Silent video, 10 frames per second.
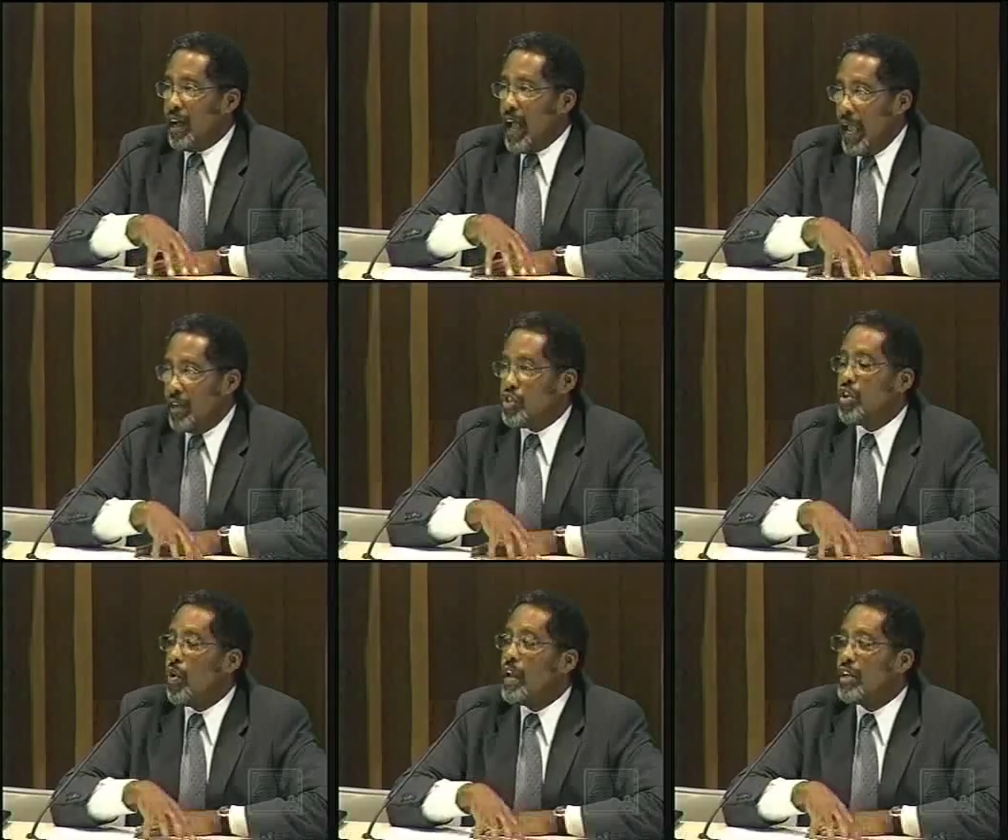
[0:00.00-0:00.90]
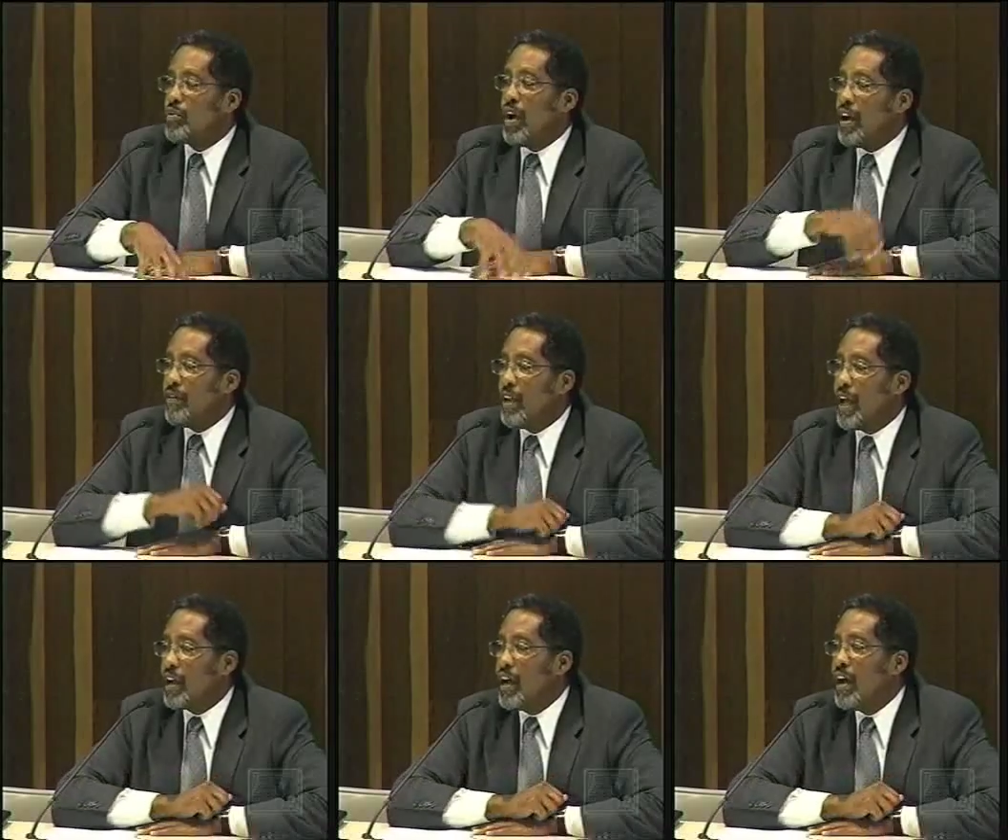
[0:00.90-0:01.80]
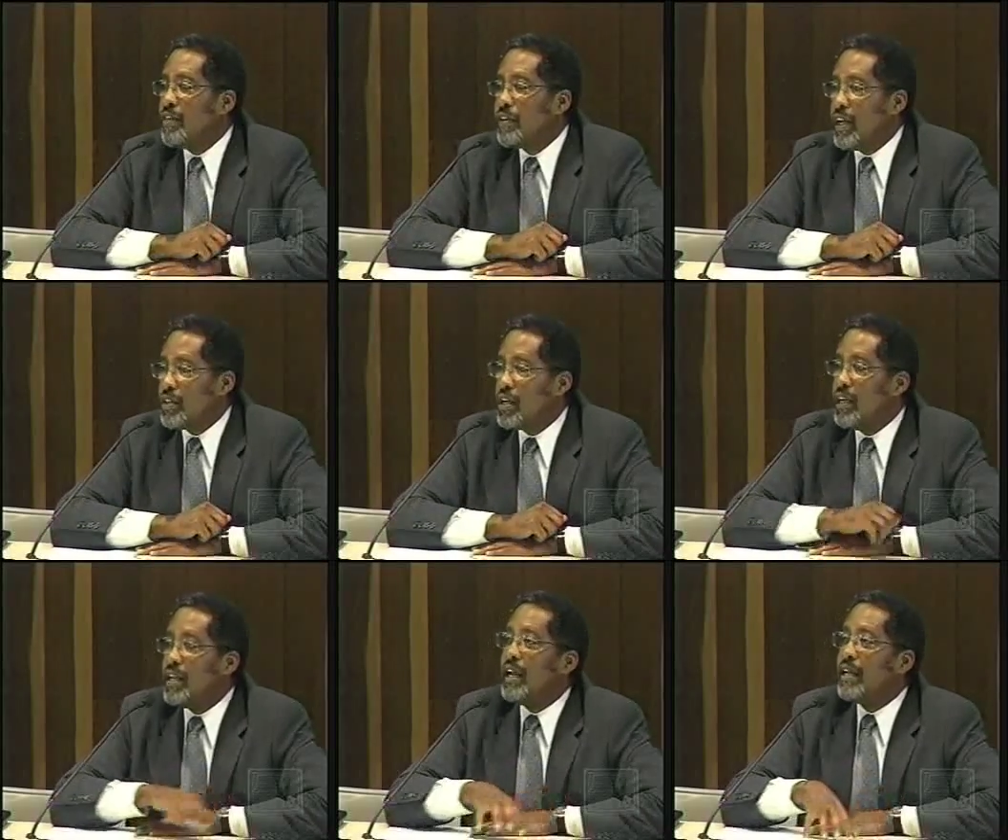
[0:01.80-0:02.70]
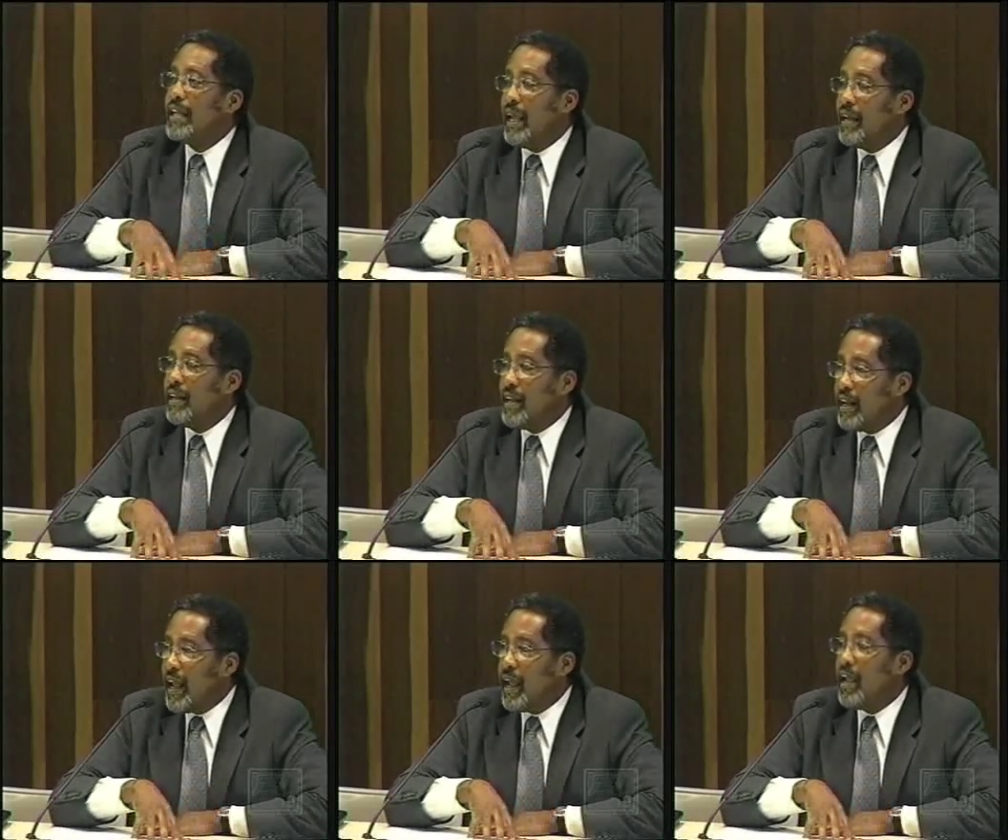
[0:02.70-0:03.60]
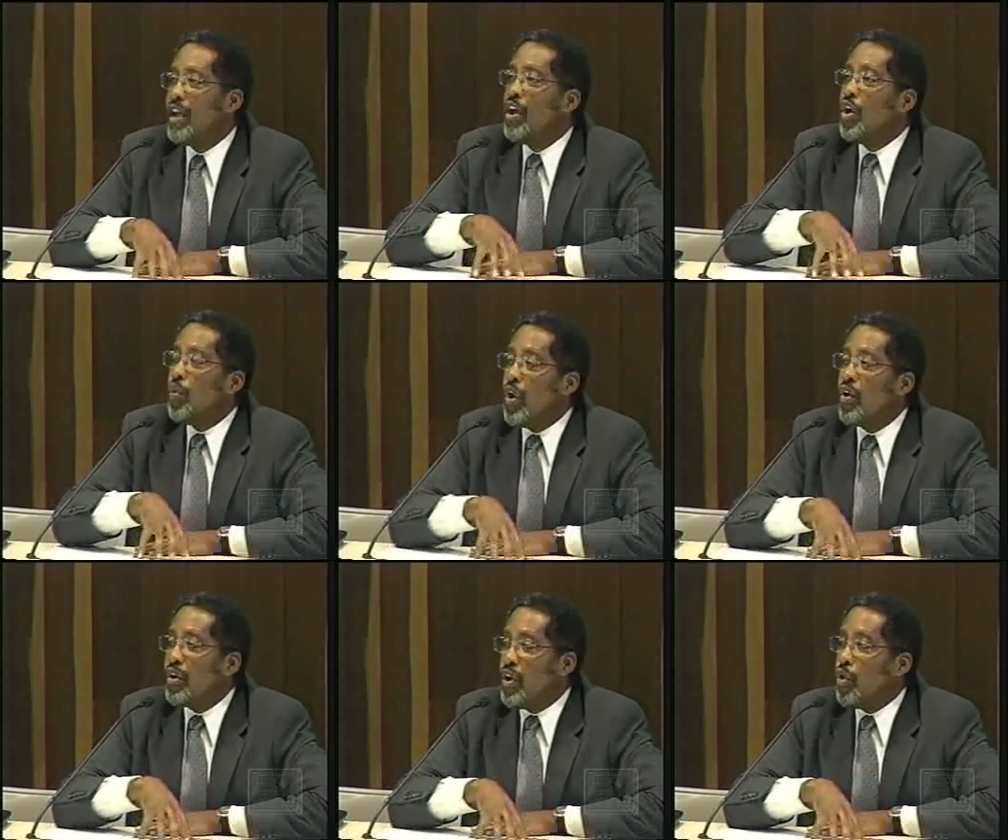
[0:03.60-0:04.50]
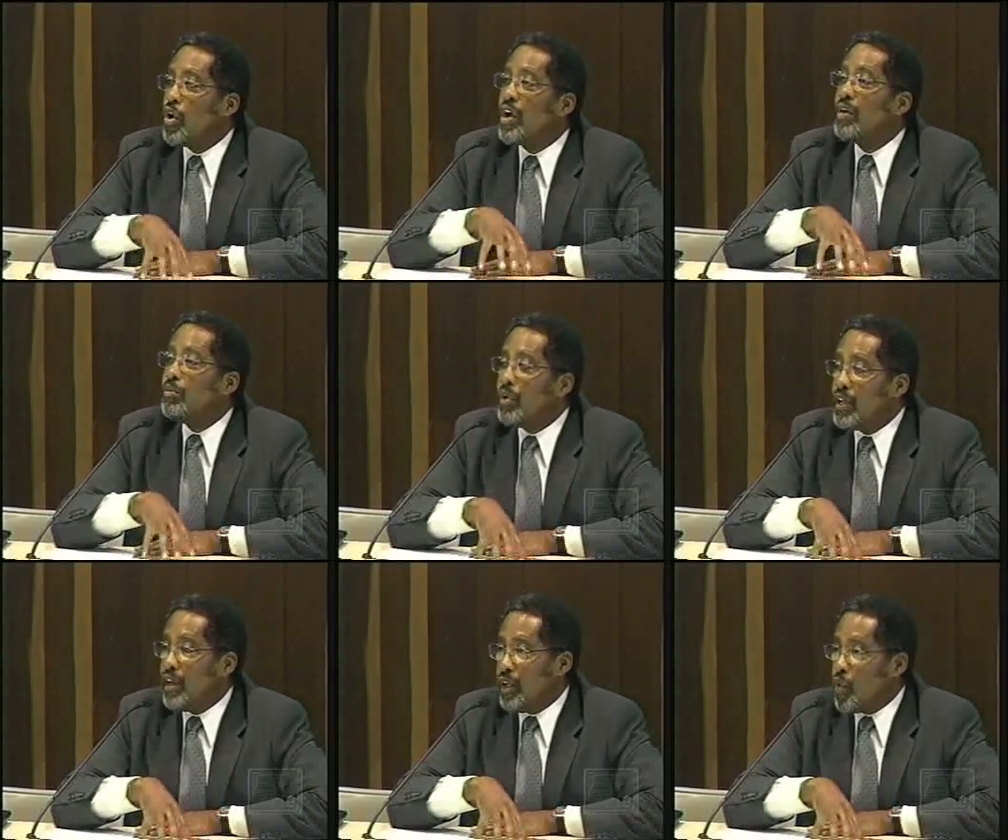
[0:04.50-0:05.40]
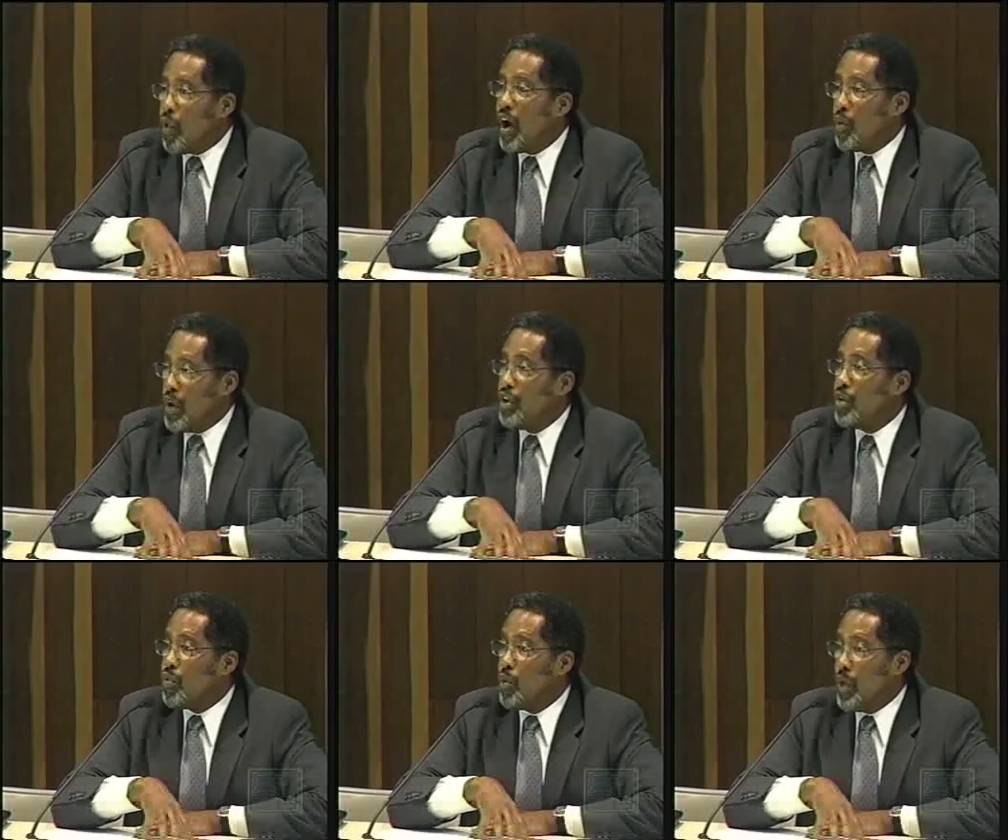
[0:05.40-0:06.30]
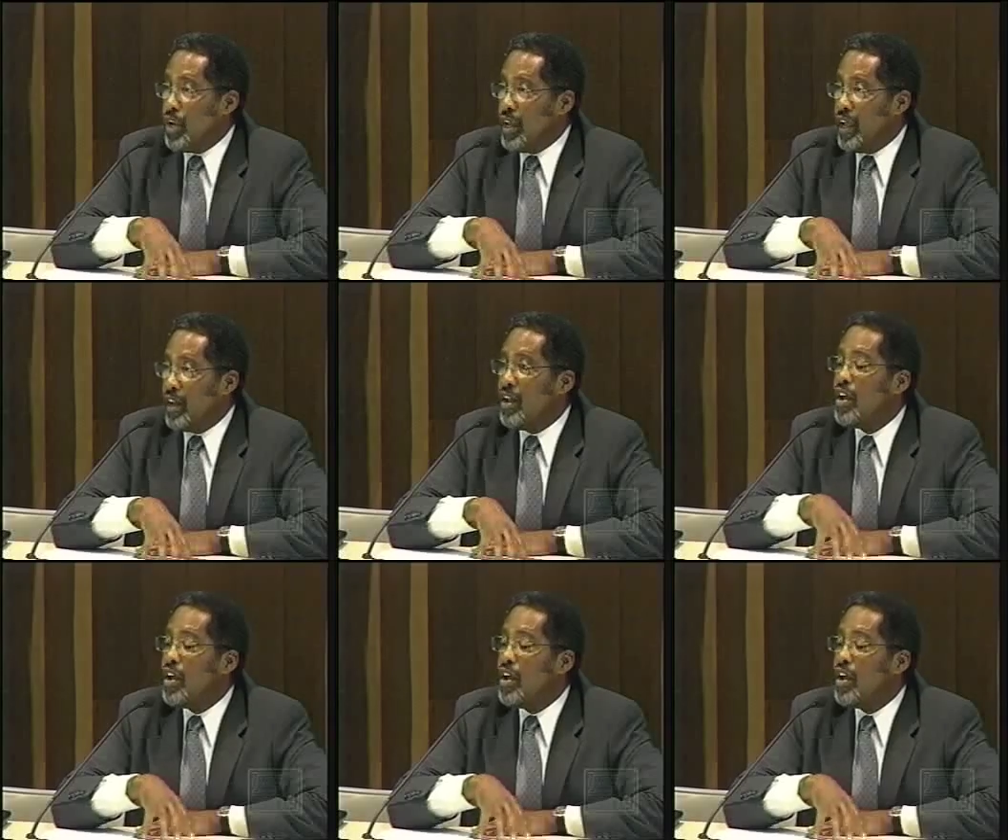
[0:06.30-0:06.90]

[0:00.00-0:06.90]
And so that's why I have a lot of confidence that at the end of the day, we're going to know completely why we did what we did,